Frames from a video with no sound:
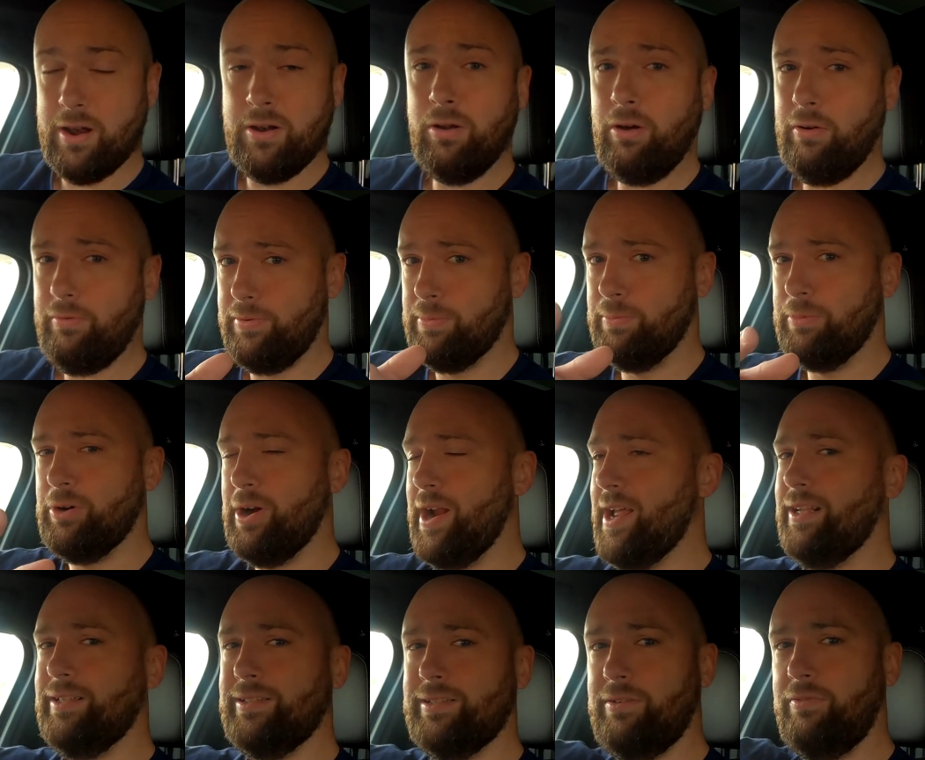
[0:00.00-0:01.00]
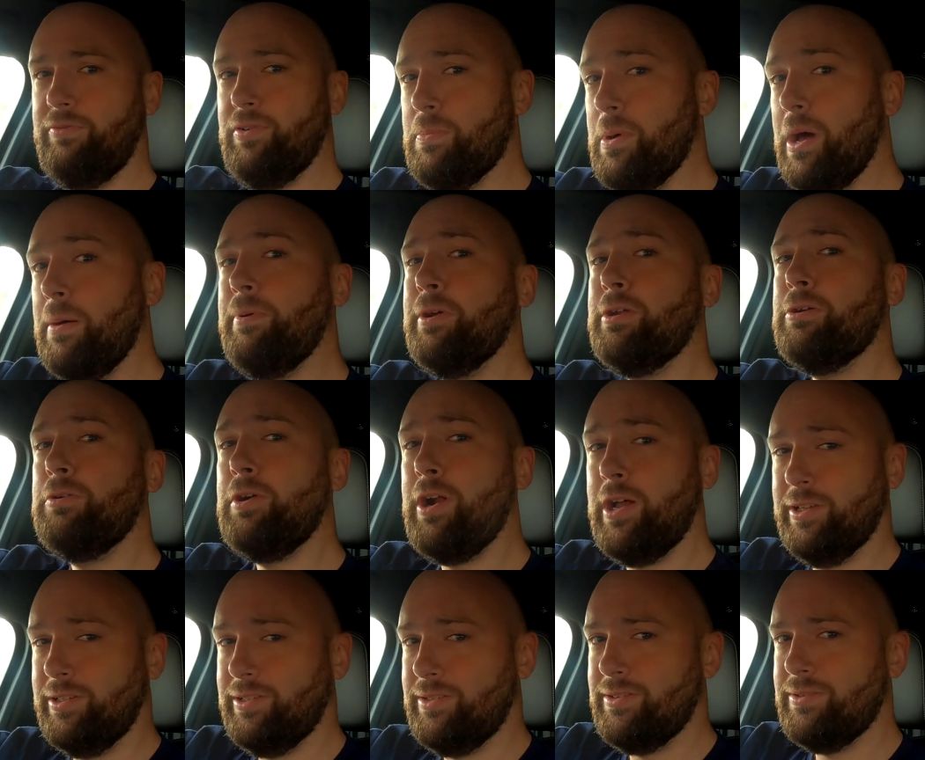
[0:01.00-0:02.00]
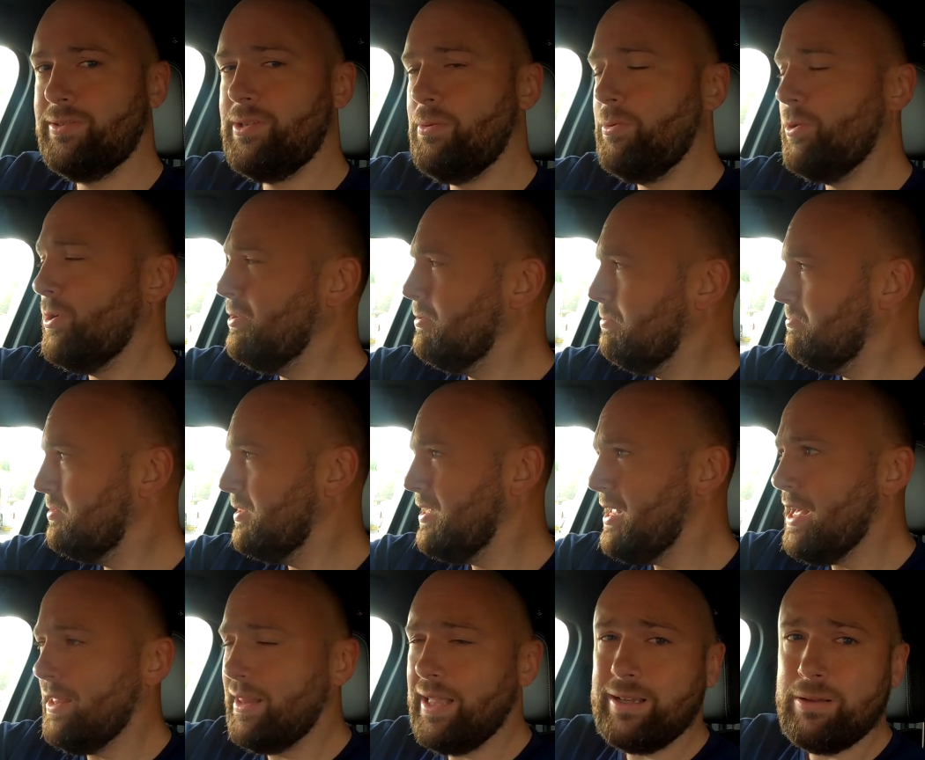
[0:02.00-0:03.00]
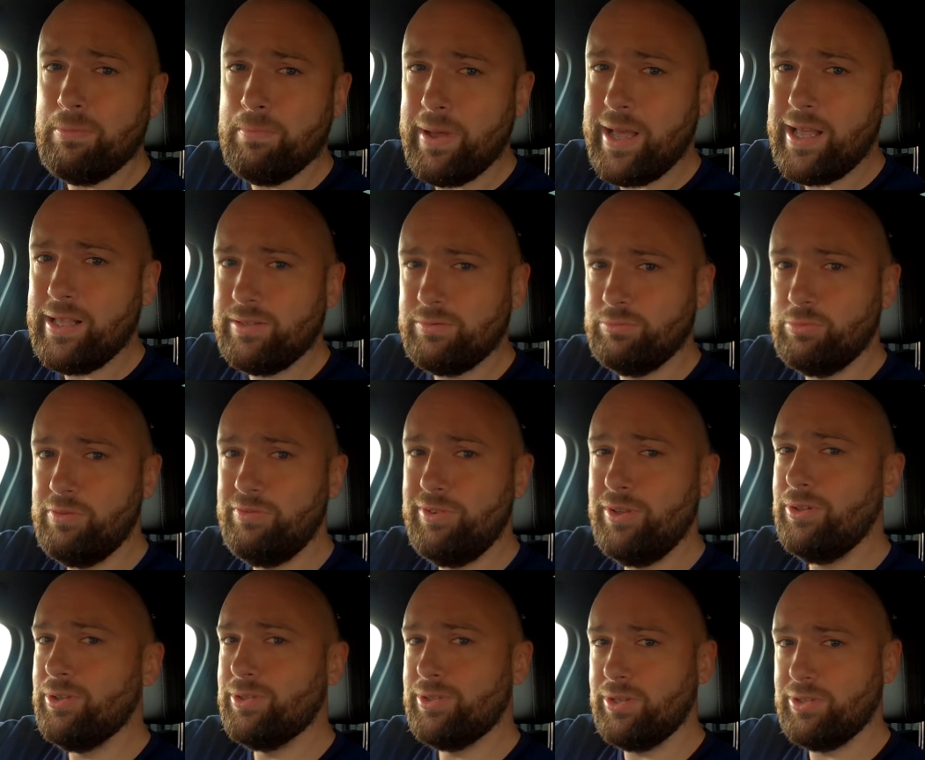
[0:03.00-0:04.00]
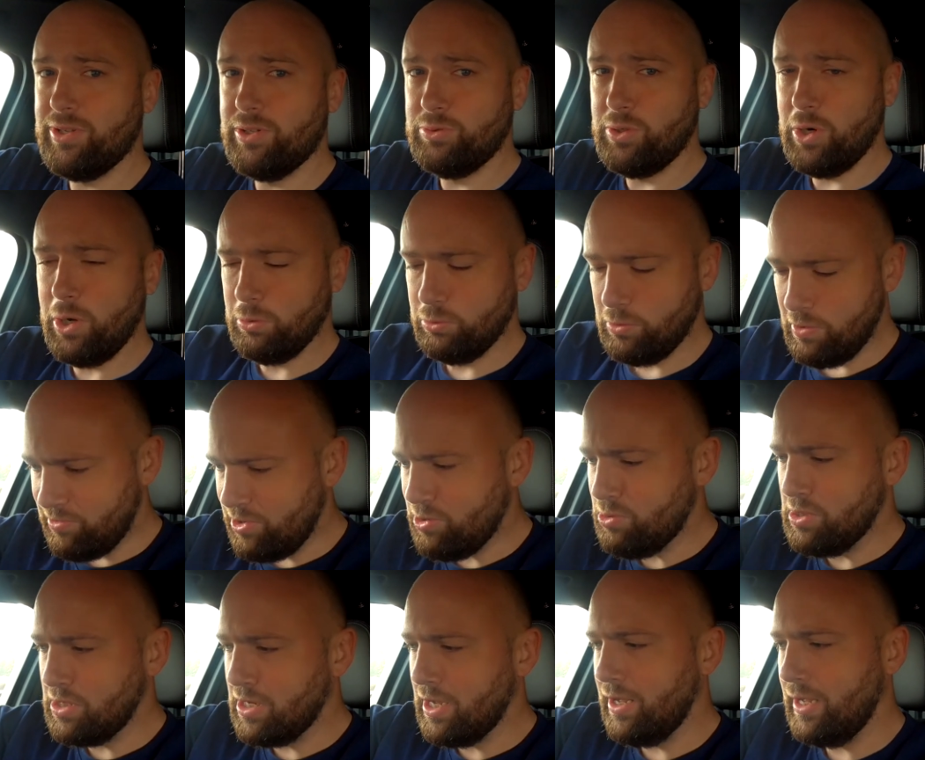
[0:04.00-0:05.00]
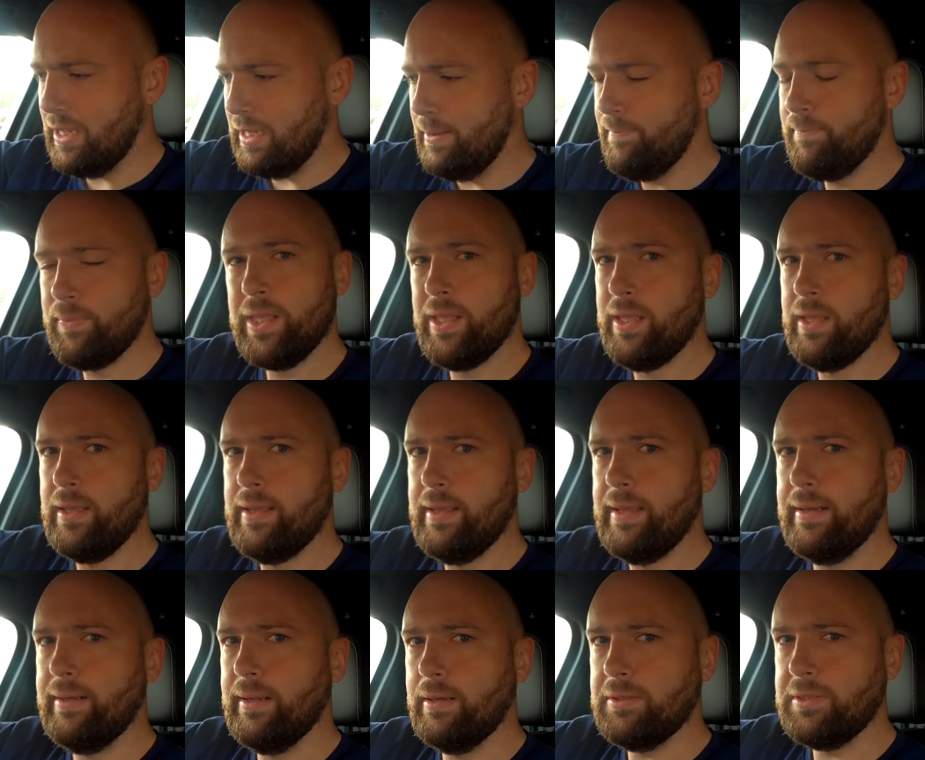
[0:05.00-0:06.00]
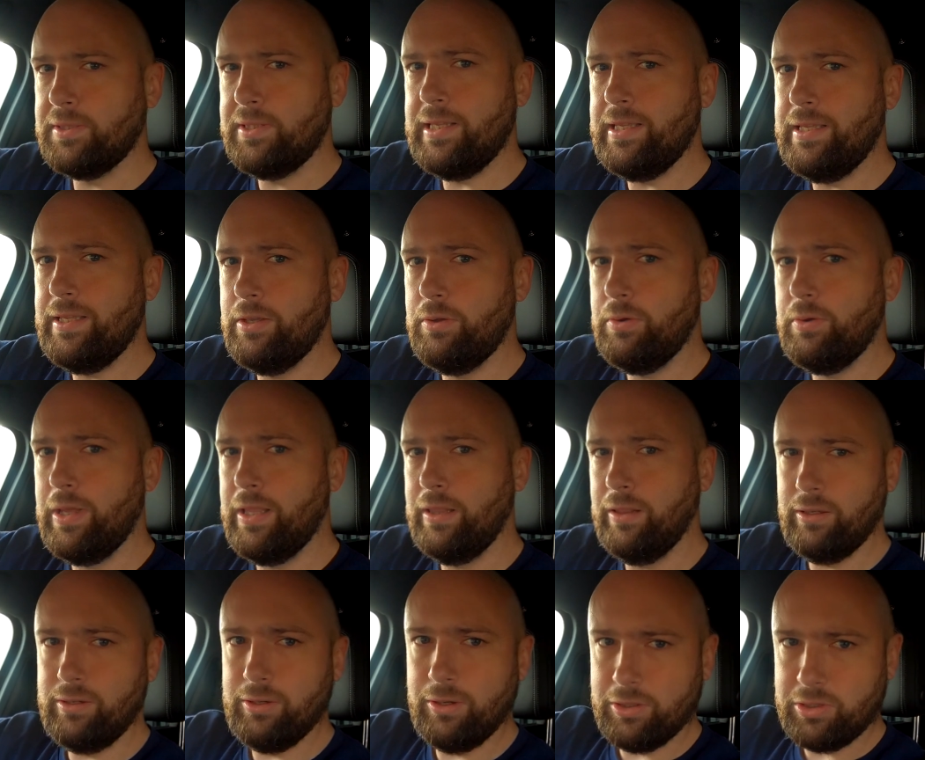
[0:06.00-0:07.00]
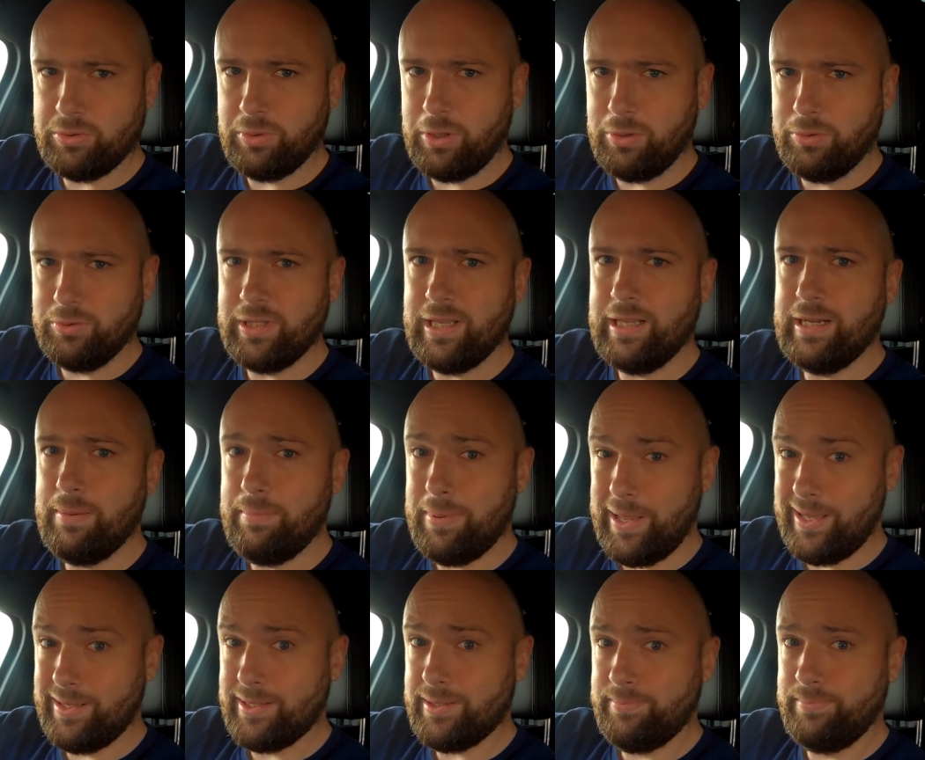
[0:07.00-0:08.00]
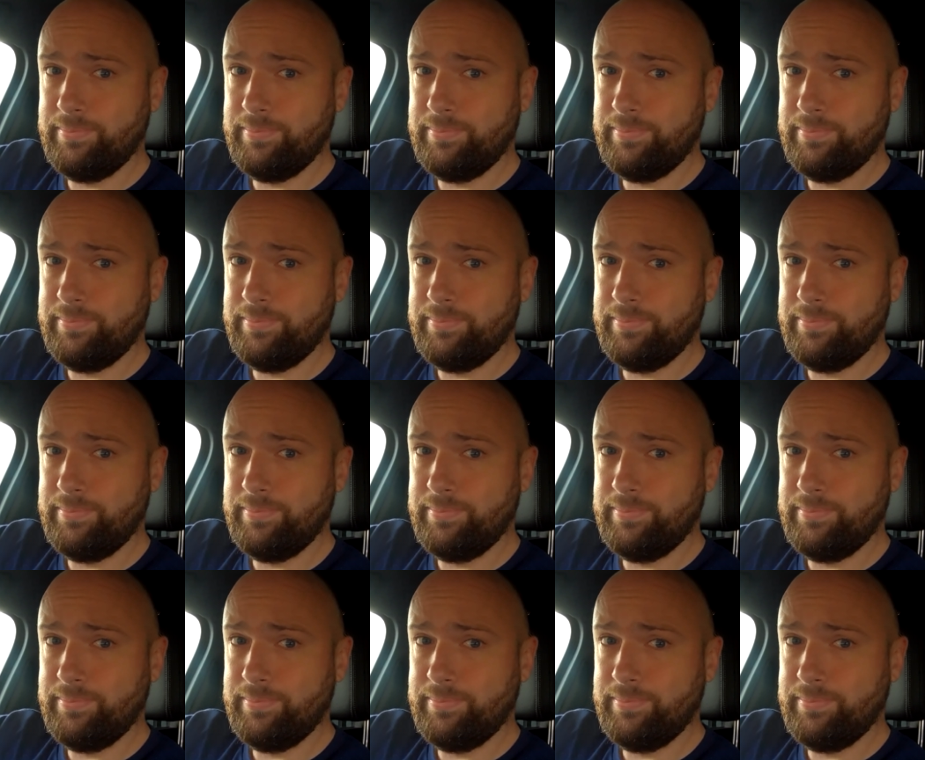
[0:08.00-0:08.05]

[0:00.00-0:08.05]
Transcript: not from Greg's, from Upper Crust. So we'll see how that compares. Review the sausage roll, review the car, and I'll see you in the Cotswolds in a bit.